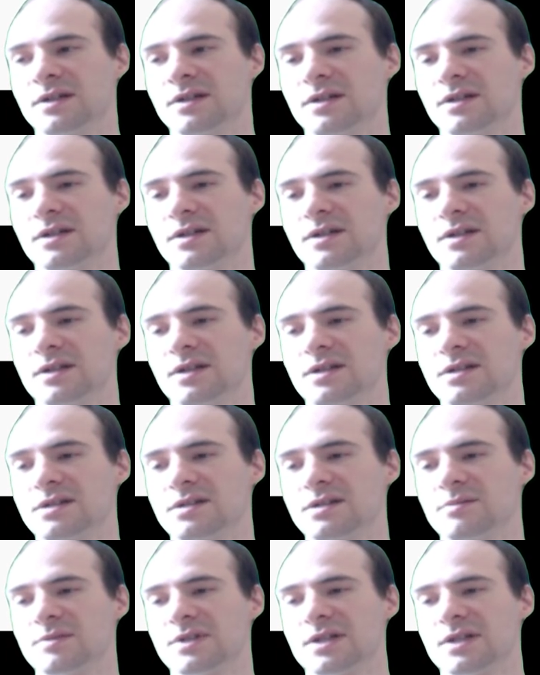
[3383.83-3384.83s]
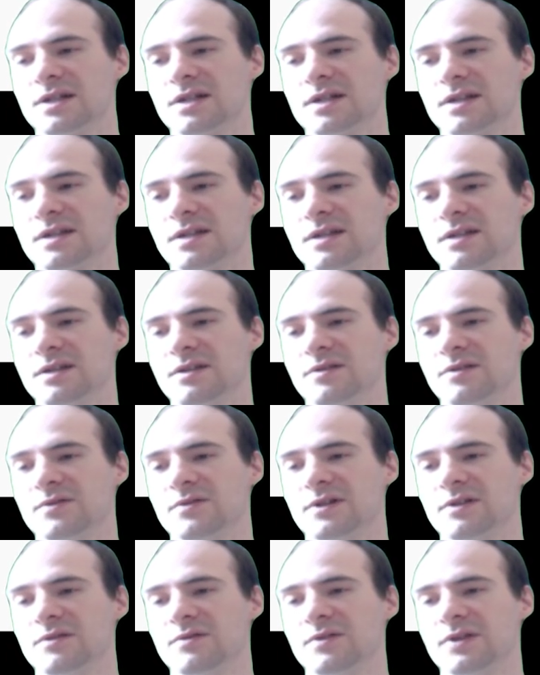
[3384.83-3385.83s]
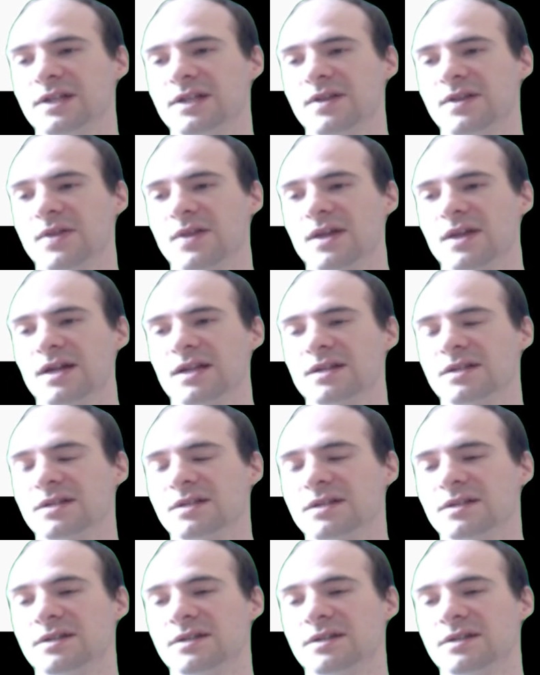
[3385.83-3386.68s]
And yeah, seems like he will win in the end.